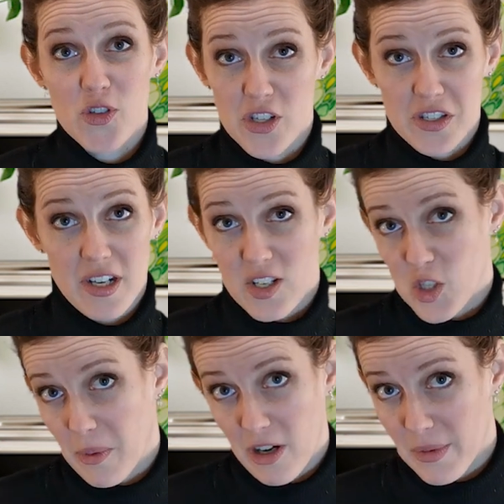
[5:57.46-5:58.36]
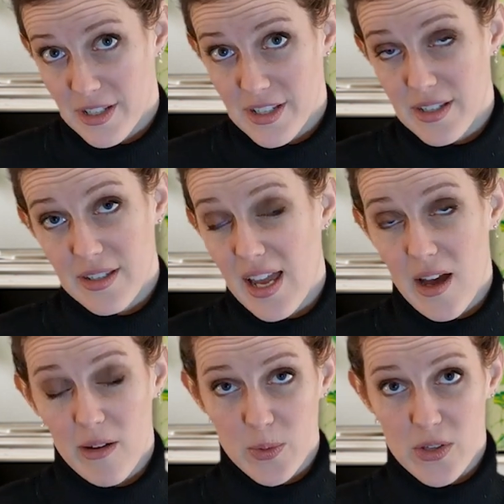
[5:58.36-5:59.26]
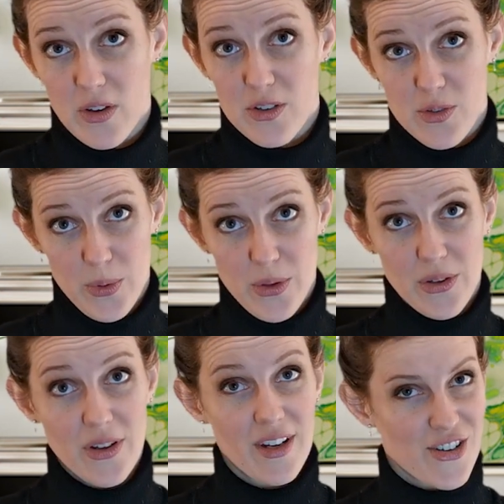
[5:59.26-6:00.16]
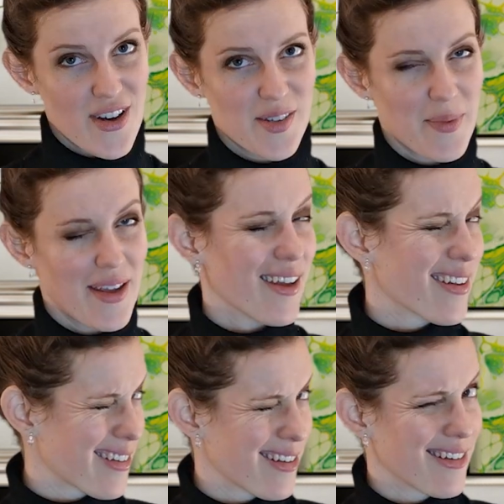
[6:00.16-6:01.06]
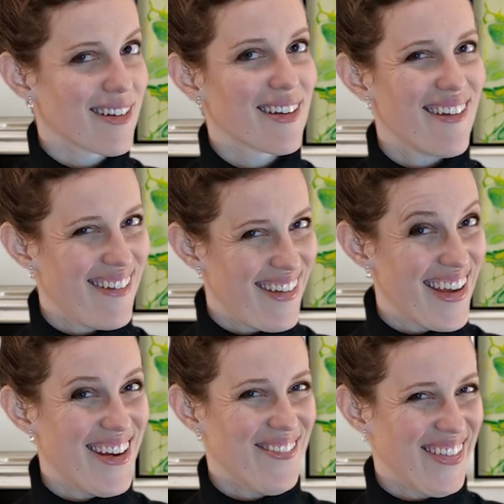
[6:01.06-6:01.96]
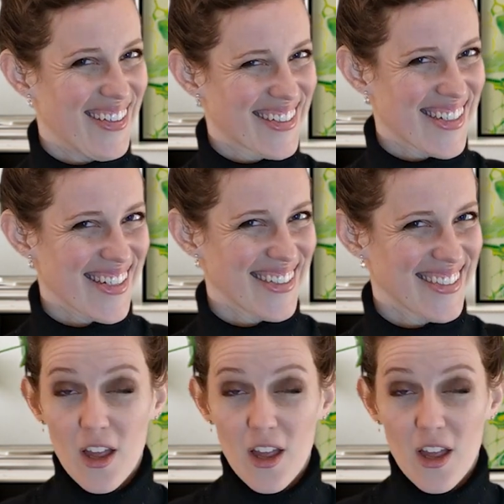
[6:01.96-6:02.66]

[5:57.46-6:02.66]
was just an experiment to see how it was going to work. And trust me, it worked.